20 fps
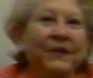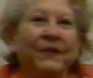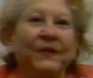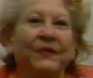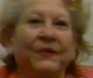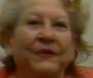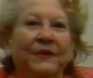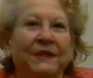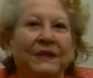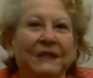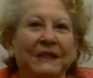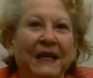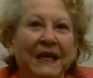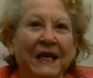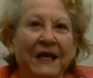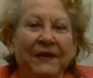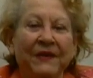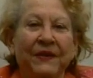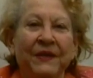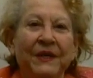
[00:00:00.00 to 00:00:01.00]
the
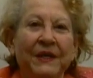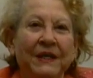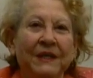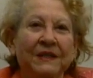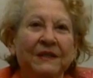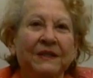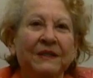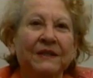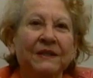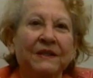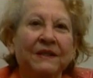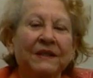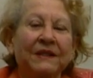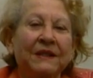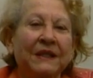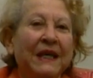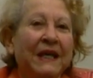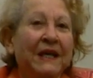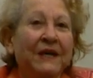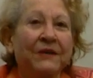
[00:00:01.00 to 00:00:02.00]
sad things is
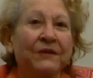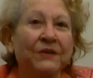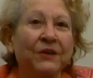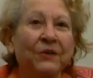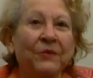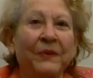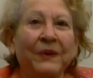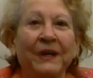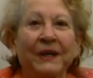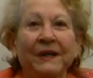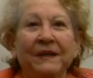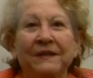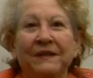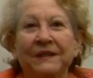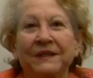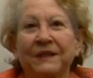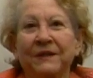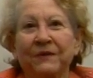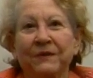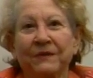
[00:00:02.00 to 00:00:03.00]
that now nobody
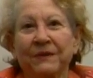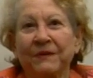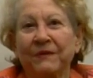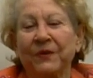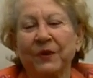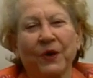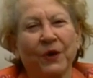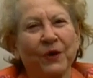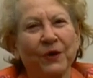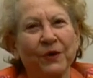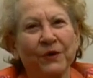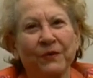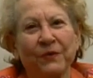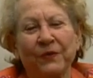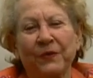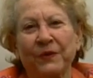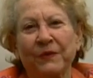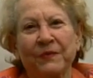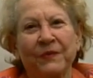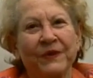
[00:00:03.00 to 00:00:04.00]
has ever heard of
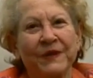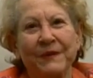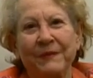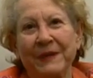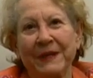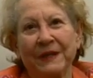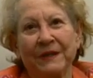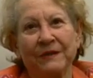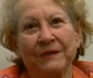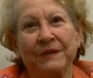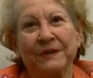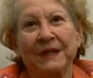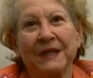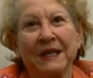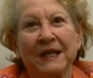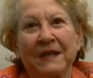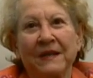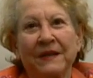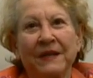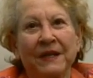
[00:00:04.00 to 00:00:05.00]
V-mail.
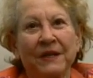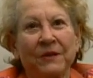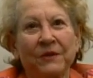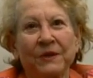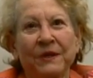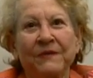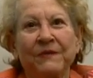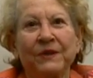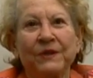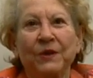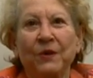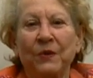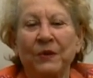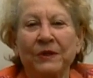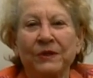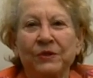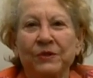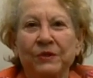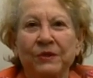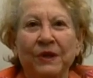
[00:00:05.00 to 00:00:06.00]
They don't even know
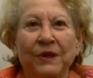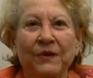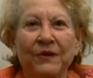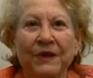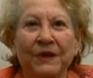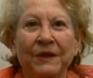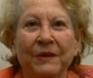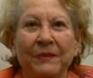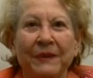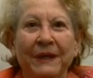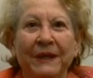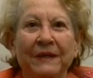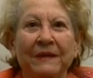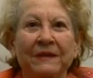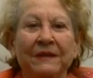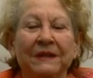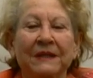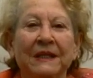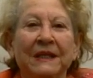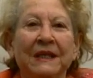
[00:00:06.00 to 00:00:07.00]
what you're talking about.
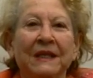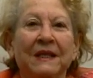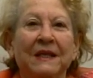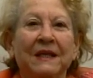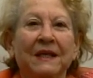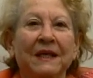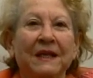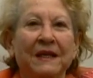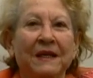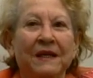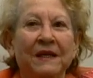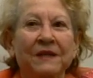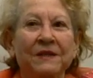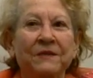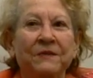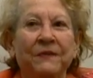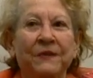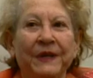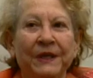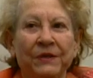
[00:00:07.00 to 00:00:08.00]
And it
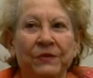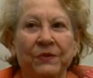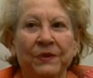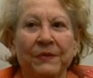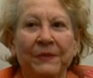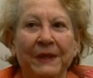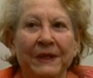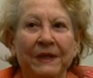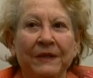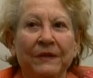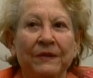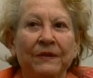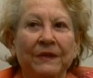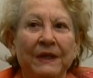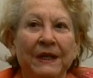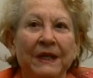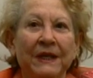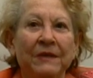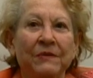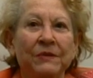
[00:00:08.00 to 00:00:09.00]
is victory mail,
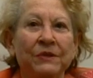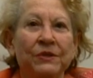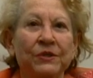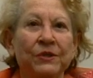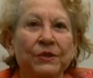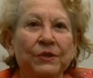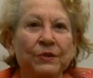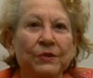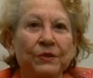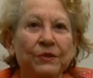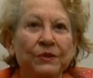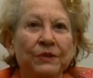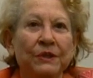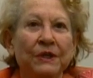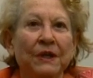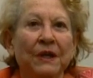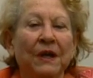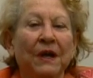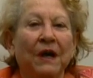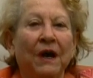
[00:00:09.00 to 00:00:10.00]
and it was used
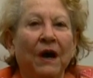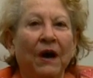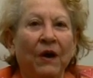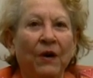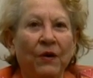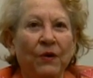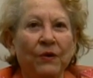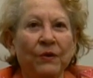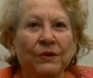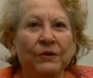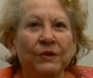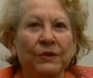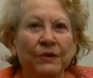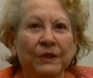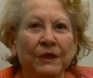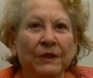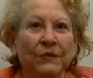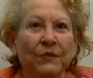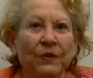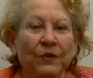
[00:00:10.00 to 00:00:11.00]
all
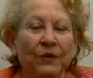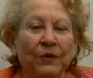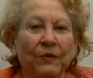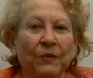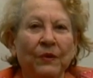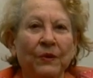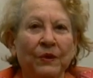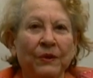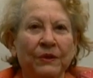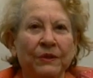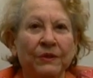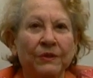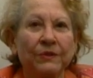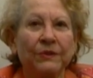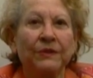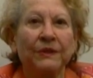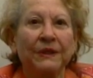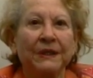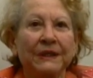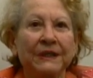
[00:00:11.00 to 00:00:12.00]
during World War
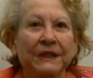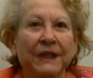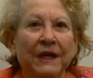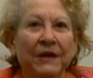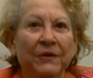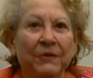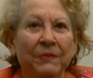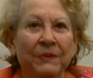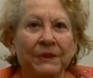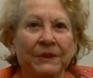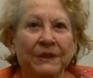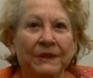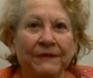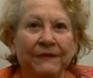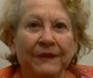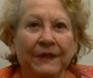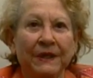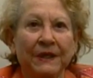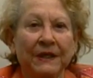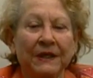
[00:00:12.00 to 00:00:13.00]
II in the South
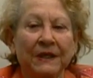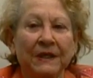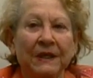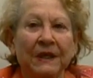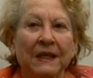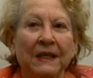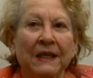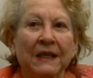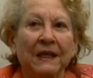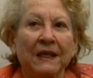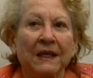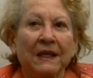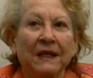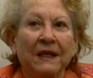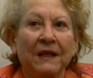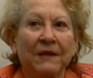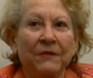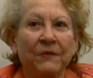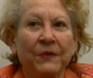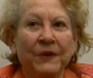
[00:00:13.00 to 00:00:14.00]
Pacific.
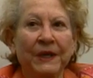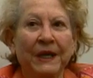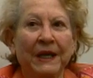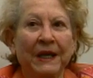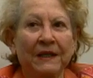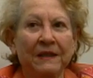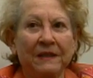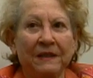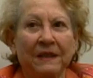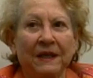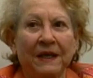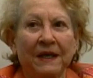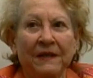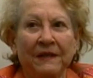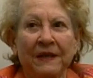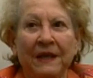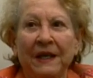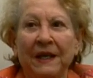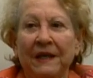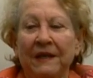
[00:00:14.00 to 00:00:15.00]
And if we hadn't
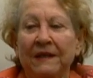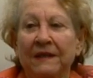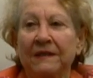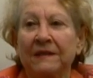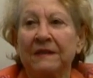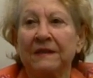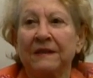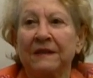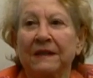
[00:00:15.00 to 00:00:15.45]
had that...